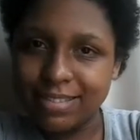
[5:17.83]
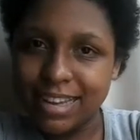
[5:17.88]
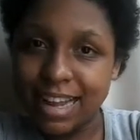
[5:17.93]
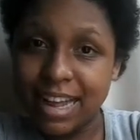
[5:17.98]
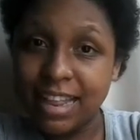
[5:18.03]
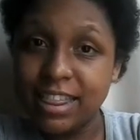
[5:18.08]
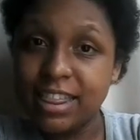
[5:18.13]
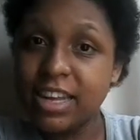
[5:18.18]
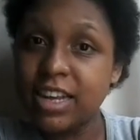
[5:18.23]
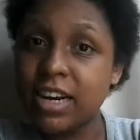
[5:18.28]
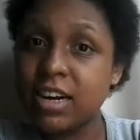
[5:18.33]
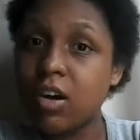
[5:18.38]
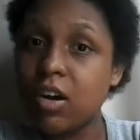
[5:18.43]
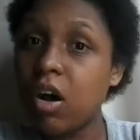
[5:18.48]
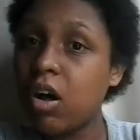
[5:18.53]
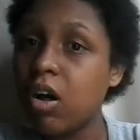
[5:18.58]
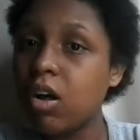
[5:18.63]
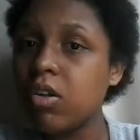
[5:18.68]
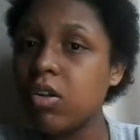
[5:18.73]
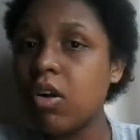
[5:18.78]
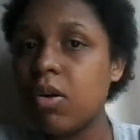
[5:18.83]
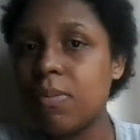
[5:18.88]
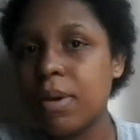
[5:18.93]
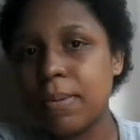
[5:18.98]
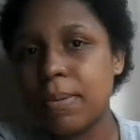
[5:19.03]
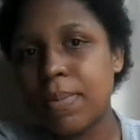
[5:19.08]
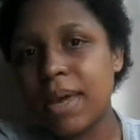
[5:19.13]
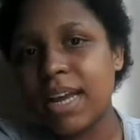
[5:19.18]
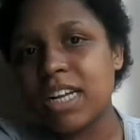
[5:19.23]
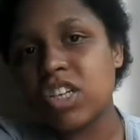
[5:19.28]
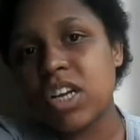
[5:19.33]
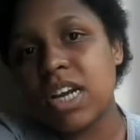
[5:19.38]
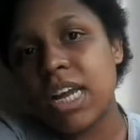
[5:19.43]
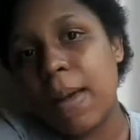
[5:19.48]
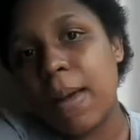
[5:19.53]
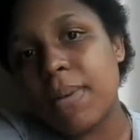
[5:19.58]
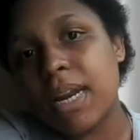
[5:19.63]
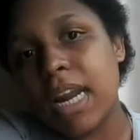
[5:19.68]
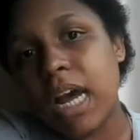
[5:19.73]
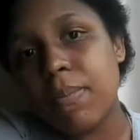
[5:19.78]
And they are all on my page, I
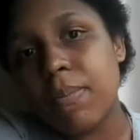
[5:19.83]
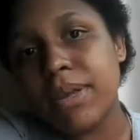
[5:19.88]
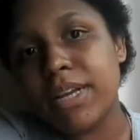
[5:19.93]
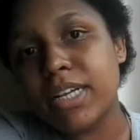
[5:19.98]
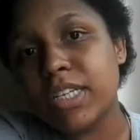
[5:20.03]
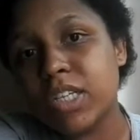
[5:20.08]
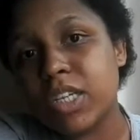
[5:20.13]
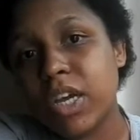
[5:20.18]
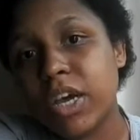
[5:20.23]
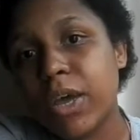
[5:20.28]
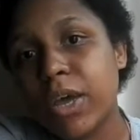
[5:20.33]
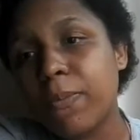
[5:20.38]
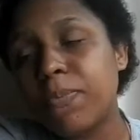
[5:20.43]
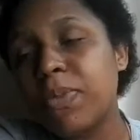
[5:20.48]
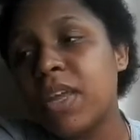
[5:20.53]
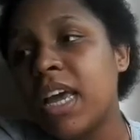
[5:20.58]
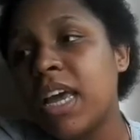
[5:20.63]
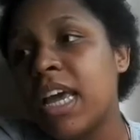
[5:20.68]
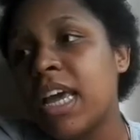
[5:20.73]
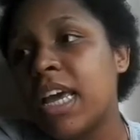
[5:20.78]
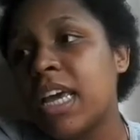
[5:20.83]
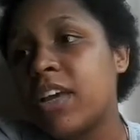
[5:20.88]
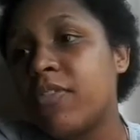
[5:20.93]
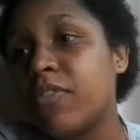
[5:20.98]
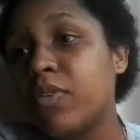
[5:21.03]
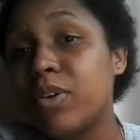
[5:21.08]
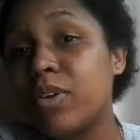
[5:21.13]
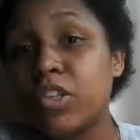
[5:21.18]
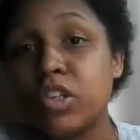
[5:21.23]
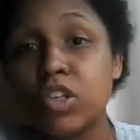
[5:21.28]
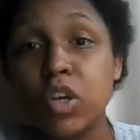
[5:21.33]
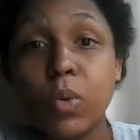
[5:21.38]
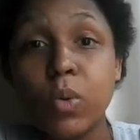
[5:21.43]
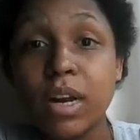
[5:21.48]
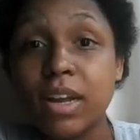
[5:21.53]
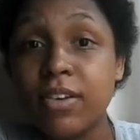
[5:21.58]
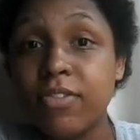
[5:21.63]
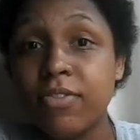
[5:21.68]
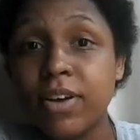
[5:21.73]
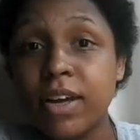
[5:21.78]
Am an Atheist. So if you want to know what
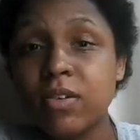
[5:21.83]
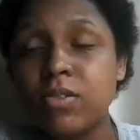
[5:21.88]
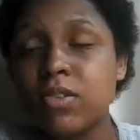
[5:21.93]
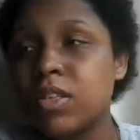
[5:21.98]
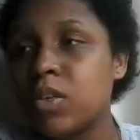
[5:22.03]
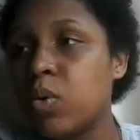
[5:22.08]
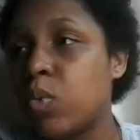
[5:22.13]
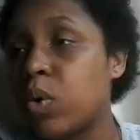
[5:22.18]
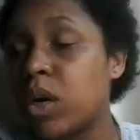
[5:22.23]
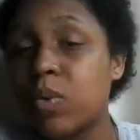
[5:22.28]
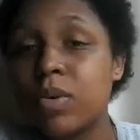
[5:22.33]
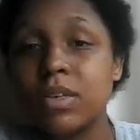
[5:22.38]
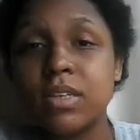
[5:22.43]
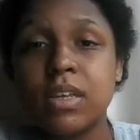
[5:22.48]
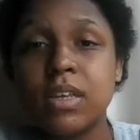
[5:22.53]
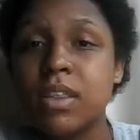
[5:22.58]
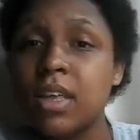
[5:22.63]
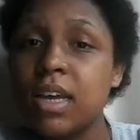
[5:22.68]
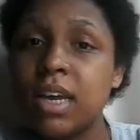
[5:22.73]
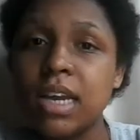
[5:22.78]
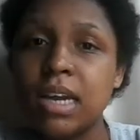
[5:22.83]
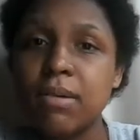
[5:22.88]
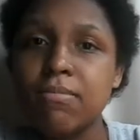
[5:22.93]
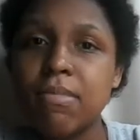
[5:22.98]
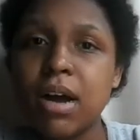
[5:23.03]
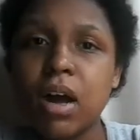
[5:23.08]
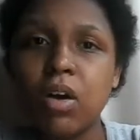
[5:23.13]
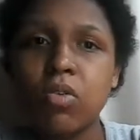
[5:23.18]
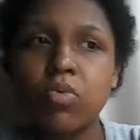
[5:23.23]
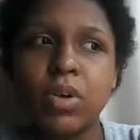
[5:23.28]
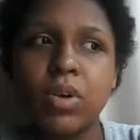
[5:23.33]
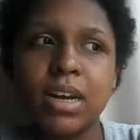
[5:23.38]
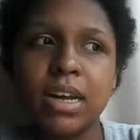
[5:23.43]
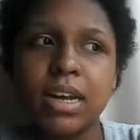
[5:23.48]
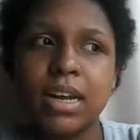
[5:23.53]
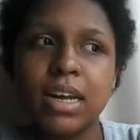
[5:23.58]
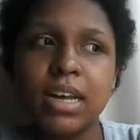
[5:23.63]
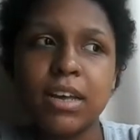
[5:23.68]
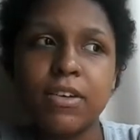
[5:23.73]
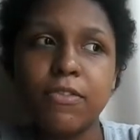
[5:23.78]
I felt, what I was thinking about when
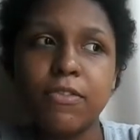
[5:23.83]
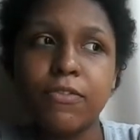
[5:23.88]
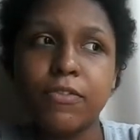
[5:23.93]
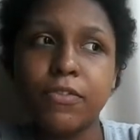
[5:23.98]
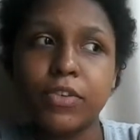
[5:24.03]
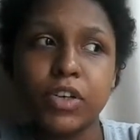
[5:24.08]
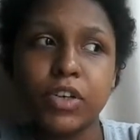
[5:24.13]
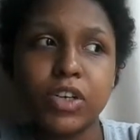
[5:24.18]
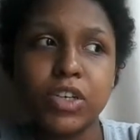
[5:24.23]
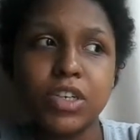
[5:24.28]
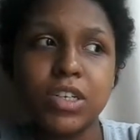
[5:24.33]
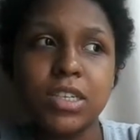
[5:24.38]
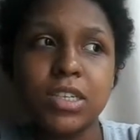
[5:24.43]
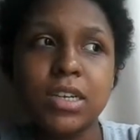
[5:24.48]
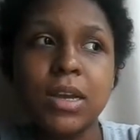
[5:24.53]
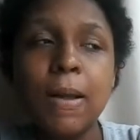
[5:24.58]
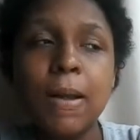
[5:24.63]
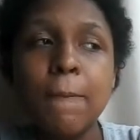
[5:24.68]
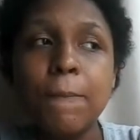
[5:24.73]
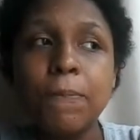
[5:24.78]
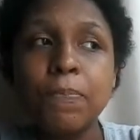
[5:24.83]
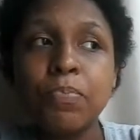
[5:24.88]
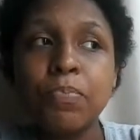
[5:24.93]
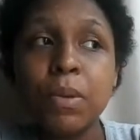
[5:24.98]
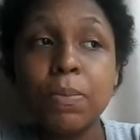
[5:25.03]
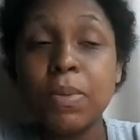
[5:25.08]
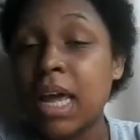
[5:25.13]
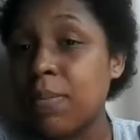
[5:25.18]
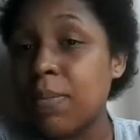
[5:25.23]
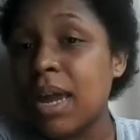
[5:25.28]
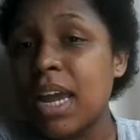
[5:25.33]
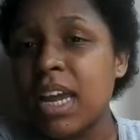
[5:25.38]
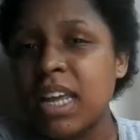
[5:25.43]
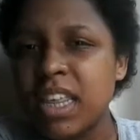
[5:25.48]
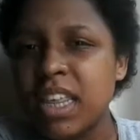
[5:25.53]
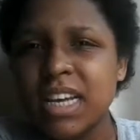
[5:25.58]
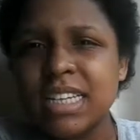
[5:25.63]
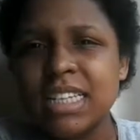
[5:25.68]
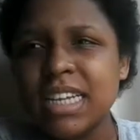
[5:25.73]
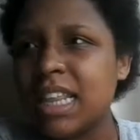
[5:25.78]
I first became
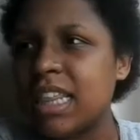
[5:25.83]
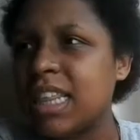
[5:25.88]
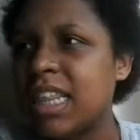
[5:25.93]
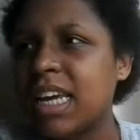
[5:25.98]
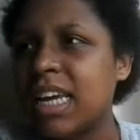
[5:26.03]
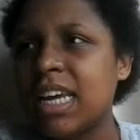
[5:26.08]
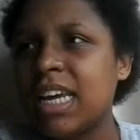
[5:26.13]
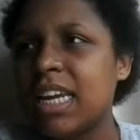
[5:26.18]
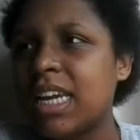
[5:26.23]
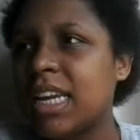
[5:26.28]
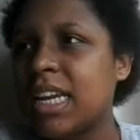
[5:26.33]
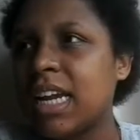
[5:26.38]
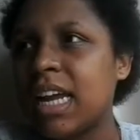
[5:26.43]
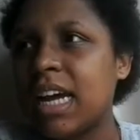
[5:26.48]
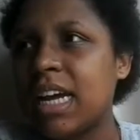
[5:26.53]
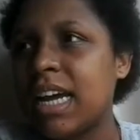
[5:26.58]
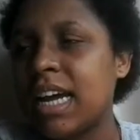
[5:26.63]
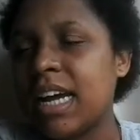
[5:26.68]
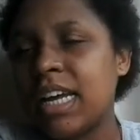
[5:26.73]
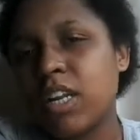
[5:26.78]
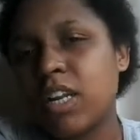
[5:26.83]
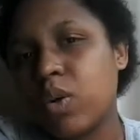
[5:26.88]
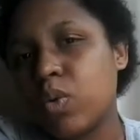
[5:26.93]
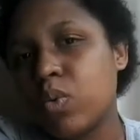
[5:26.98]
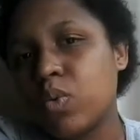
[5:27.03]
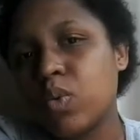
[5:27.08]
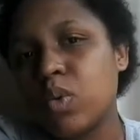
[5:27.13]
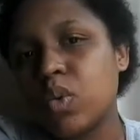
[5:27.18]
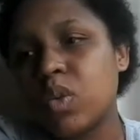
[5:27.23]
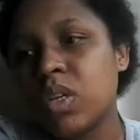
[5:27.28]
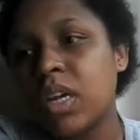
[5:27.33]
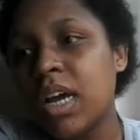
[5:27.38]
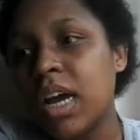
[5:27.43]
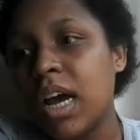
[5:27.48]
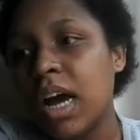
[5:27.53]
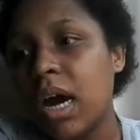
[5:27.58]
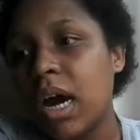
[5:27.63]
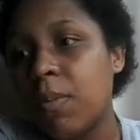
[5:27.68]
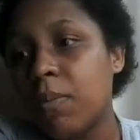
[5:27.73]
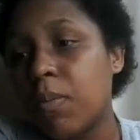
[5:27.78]
atheist, and then I had those
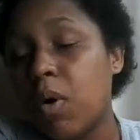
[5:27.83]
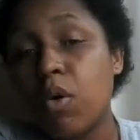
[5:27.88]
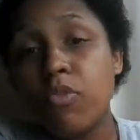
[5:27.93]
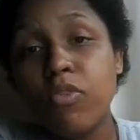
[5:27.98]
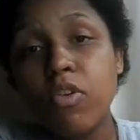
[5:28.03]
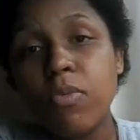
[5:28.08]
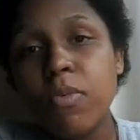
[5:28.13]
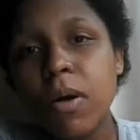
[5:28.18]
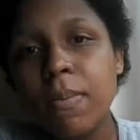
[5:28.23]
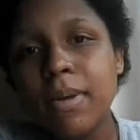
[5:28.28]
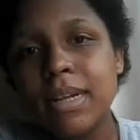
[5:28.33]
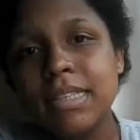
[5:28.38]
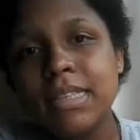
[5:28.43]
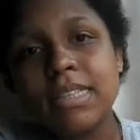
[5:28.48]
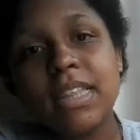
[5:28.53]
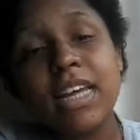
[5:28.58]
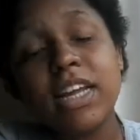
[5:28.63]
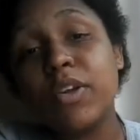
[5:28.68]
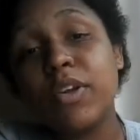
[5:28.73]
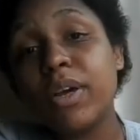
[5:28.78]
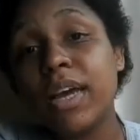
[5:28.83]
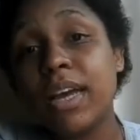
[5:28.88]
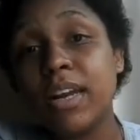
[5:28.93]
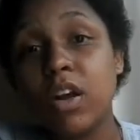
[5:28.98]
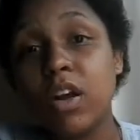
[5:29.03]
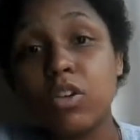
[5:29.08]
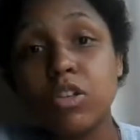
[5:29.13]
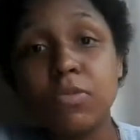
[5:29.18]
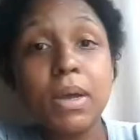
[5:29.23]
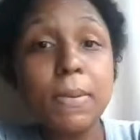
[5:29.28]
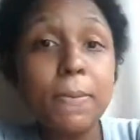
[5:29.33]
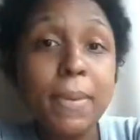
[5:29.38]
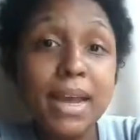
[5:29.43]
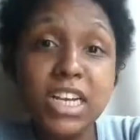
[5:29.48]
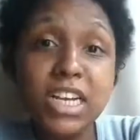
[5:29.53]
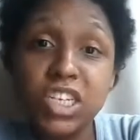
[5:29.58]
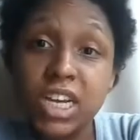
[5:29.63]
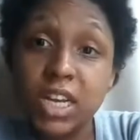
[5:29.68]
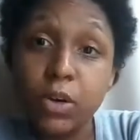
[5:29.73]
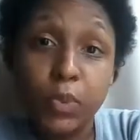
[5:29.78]
awful moments, then you can go
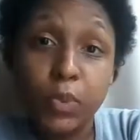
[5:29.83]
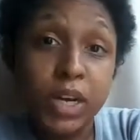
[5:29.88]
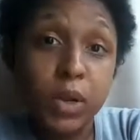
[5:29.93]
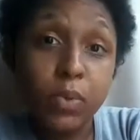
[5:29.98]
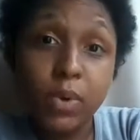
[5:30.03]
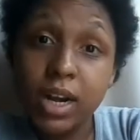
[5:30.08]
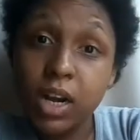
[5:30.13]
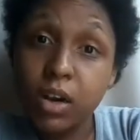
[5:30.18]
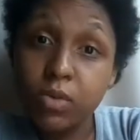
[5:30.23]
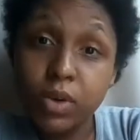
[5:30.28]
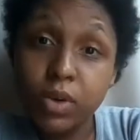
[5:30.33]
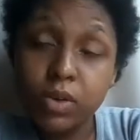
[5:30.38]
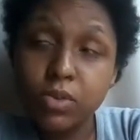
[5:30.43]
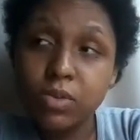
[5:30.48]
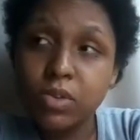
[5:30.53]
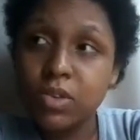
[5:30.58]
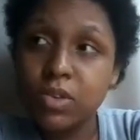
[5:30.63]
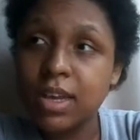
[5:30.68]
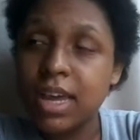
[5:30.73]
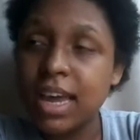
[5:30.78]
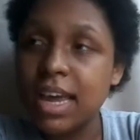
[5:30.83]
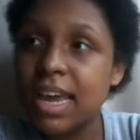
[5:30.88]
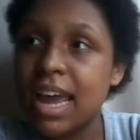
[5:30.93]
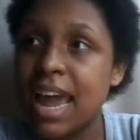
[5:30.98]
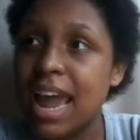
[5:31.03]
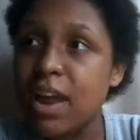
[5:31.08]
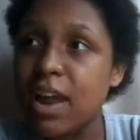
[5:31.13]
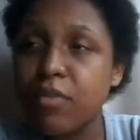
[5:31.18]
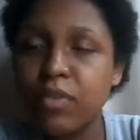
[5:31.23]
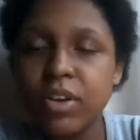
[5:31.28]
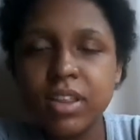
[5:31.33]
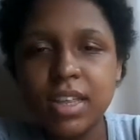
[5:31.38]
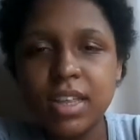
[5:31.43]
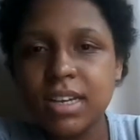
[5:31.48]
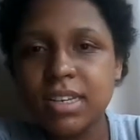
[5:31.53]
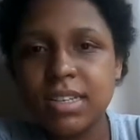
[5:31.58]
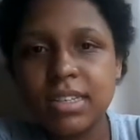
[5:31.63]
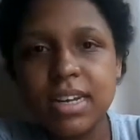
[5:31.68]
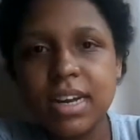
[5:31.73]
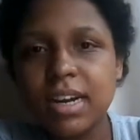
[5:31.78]
page and read what I wrote. Okay, everything
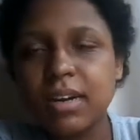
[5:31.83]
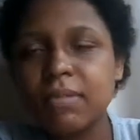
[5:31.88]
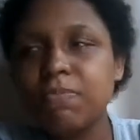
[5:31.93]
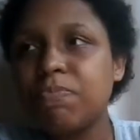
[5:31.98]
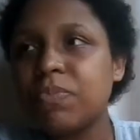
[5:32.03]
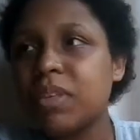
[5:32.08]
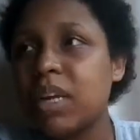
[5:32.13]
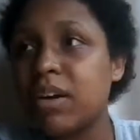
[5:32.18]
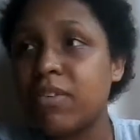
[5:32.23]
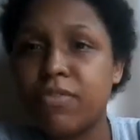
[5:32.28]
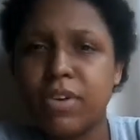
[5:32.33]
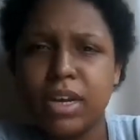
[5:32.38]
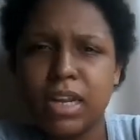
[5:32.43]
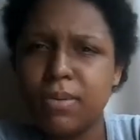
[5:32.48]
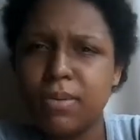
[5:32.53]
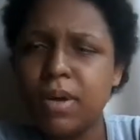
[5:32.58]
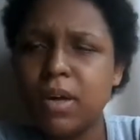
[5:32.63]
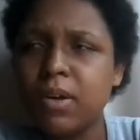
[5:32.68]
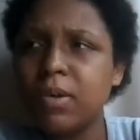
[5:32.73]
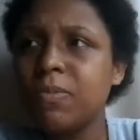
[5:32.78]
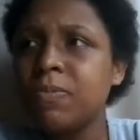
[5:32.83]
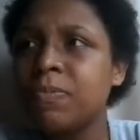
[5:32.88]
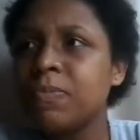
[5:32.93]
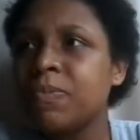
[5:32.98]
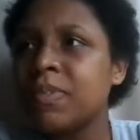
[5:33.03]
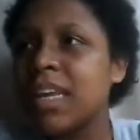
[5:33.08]
is there available.